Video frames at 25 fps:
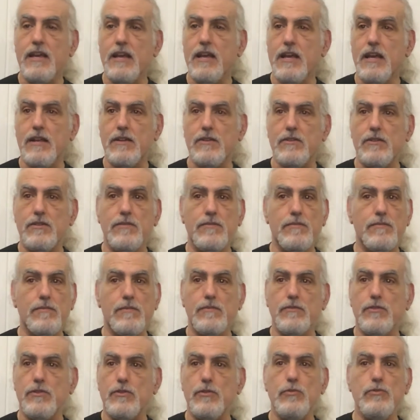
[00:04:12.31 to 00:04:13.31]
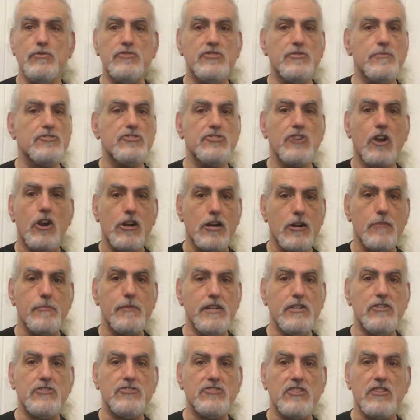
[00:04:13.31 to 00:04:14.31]
and use the
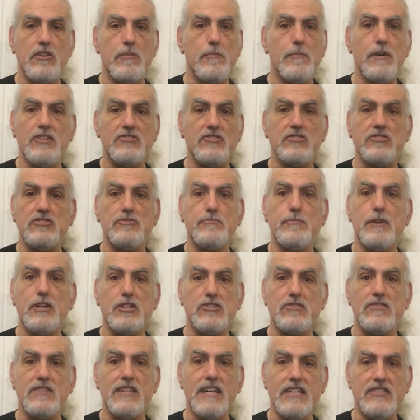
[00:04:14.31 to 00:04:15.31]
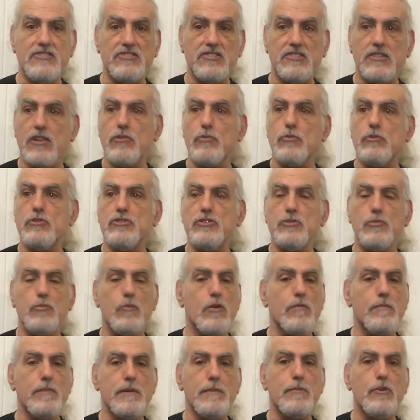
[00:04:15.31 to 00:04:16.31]
sarcomeres in the muscles much less. In other words, you
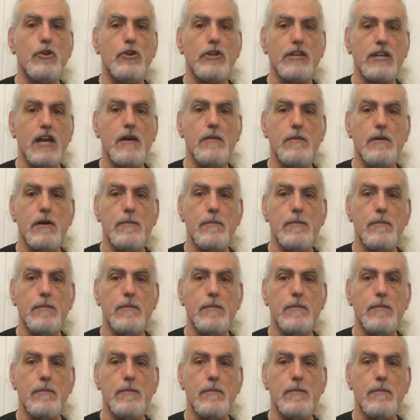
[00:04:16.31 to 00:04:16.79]
won't be burning